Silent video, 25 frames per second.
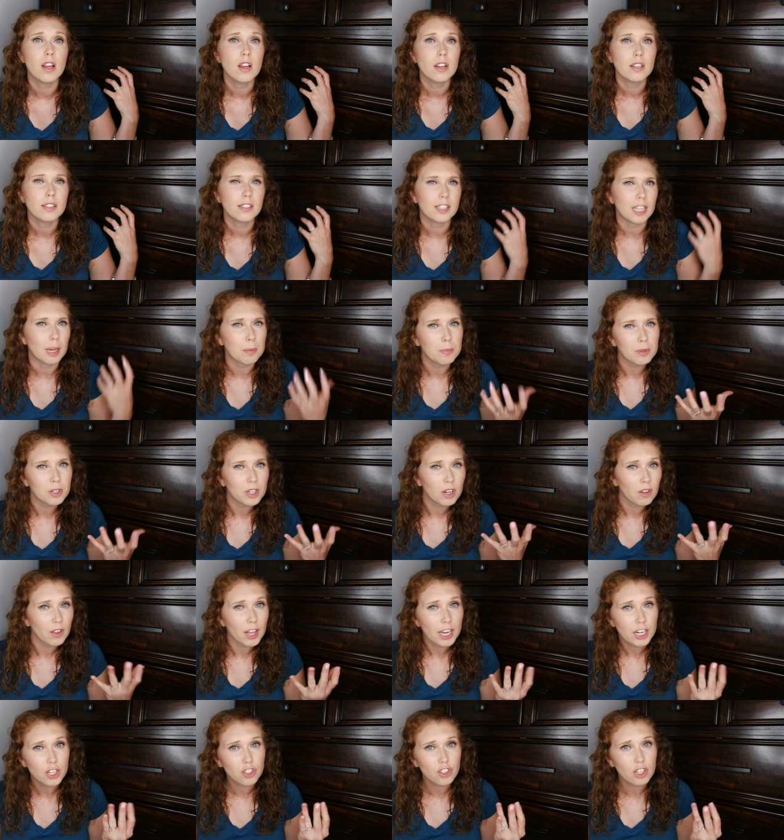summer
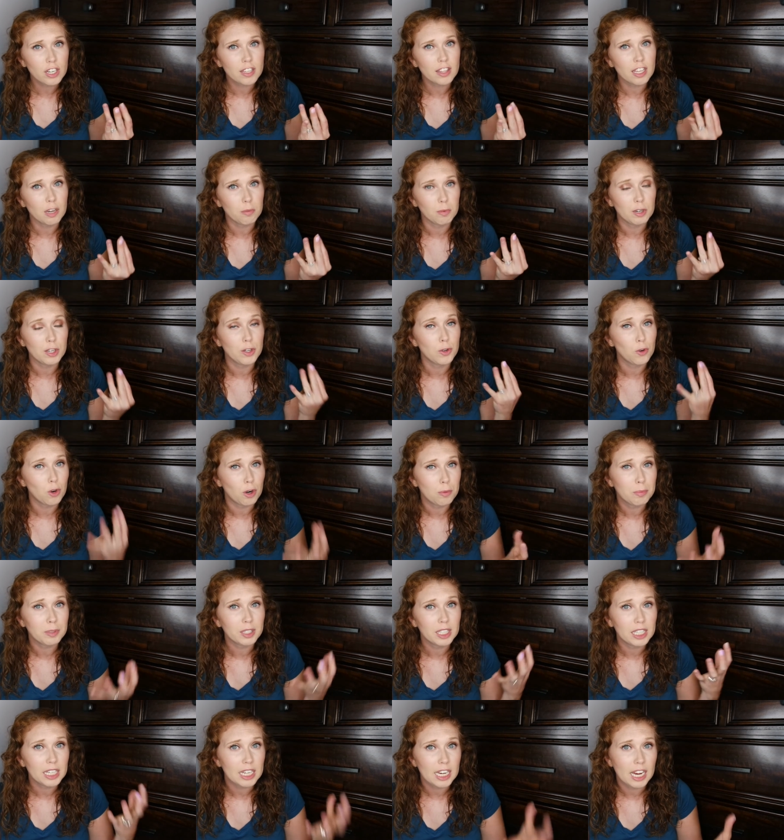collection that we
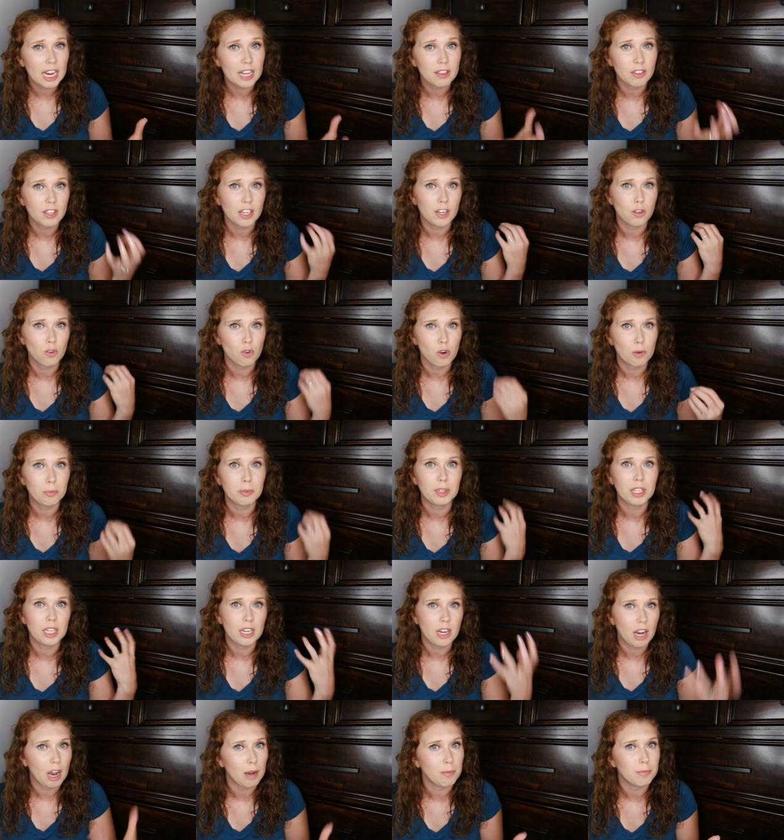normally get that normally
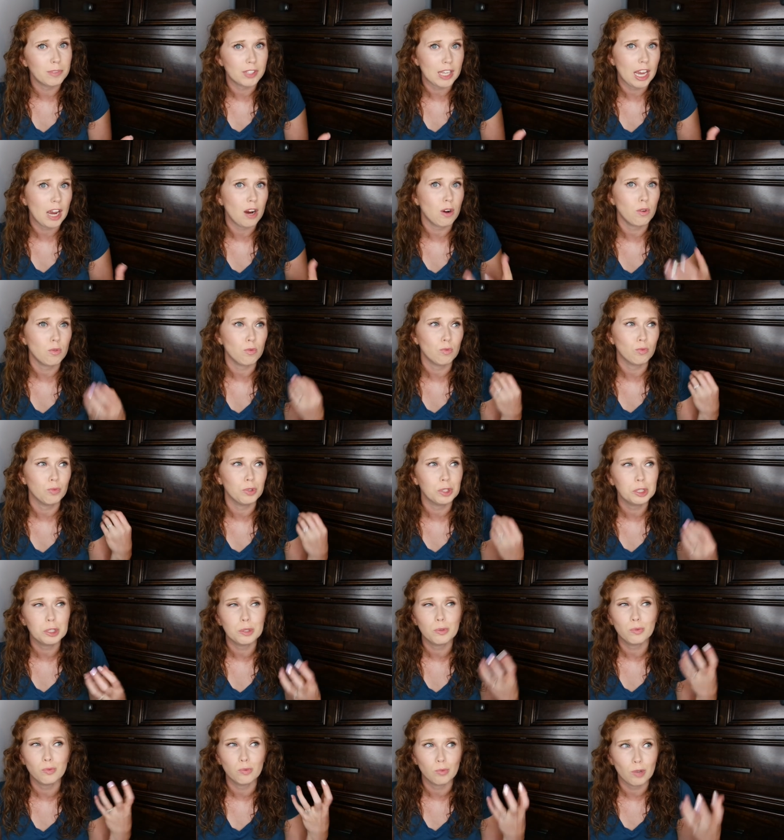comes out
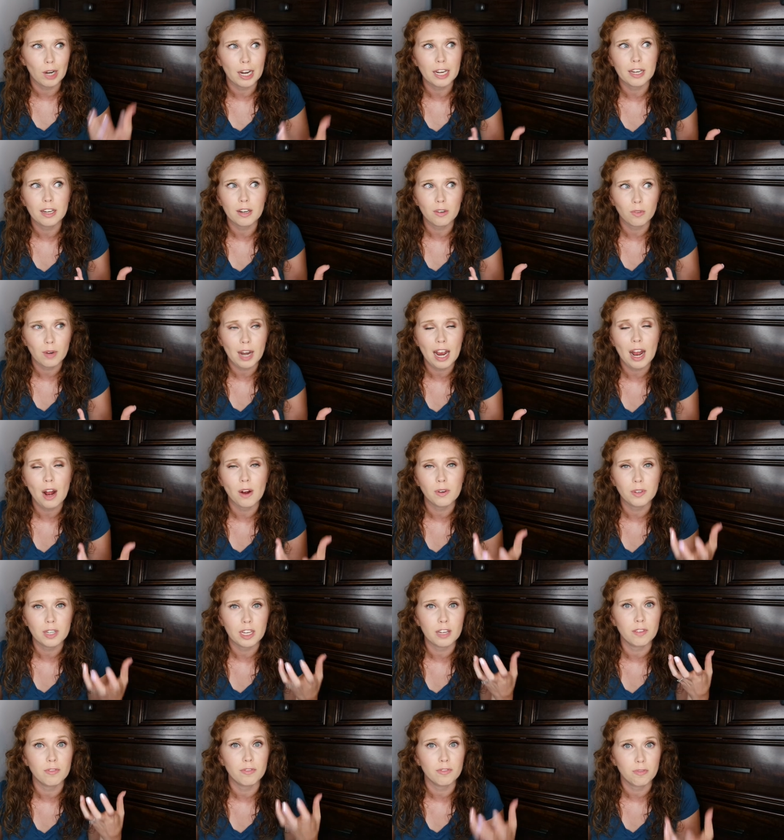really right around
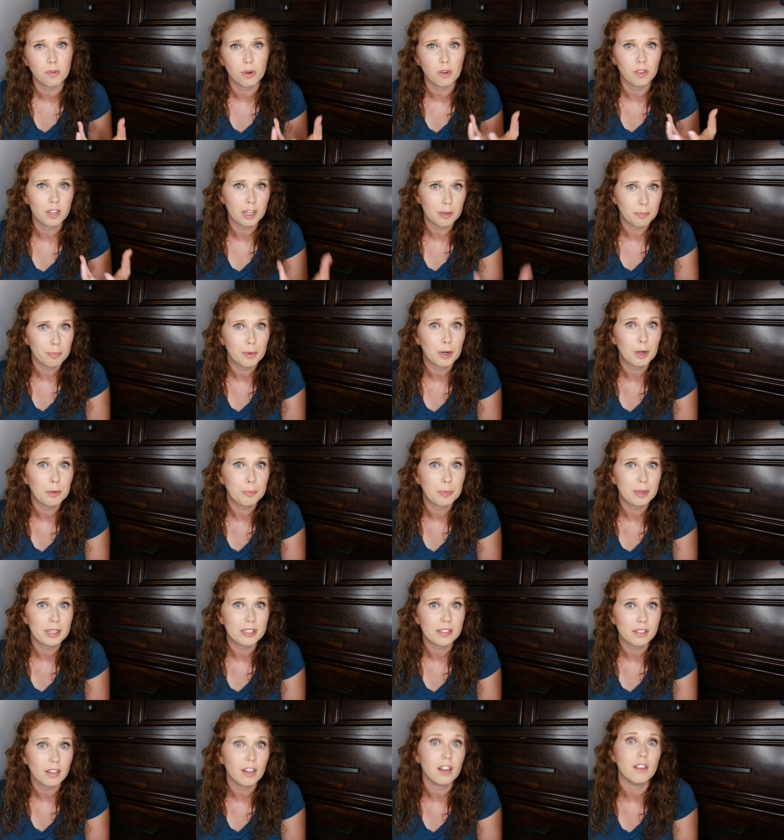and for the
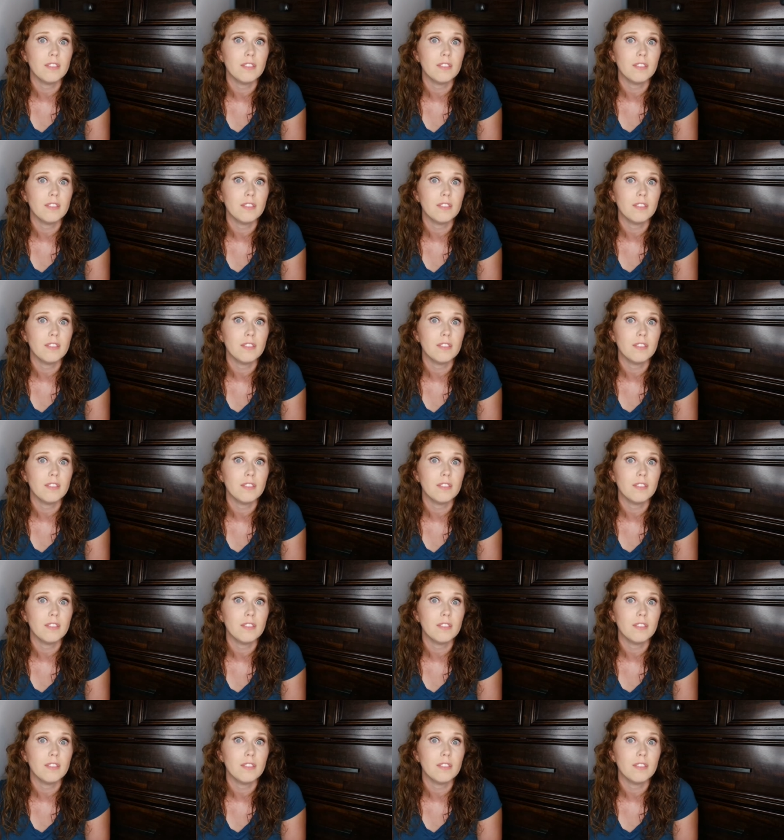purpose